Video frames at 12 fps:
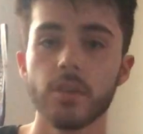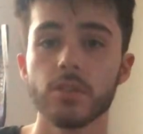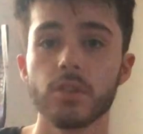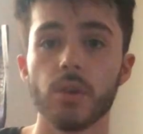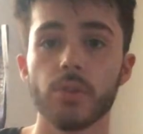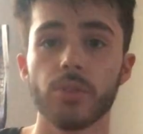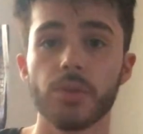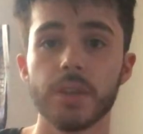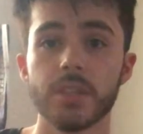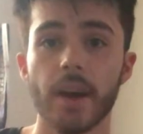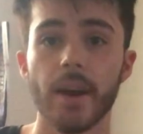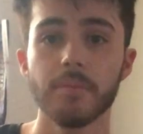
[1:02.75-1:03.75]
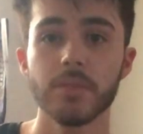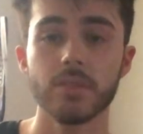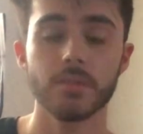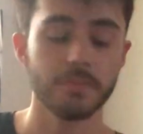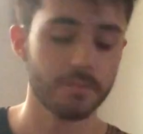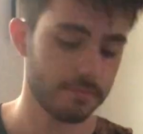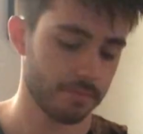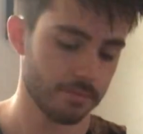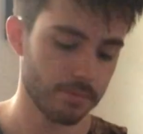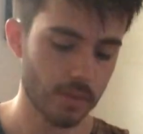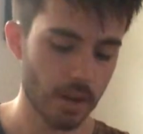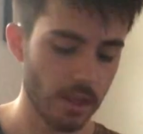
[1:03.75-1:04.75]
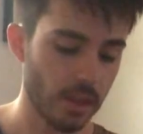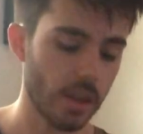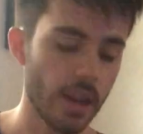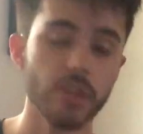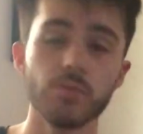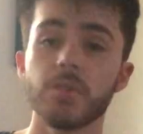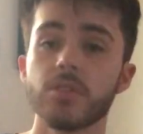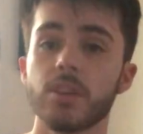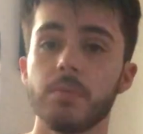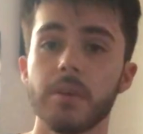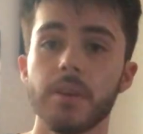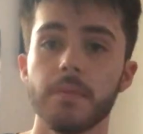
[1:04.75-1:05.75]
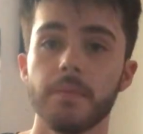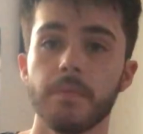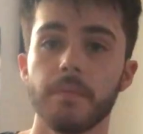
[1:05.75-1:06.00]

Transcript: So 3 times. And then the next one is going to be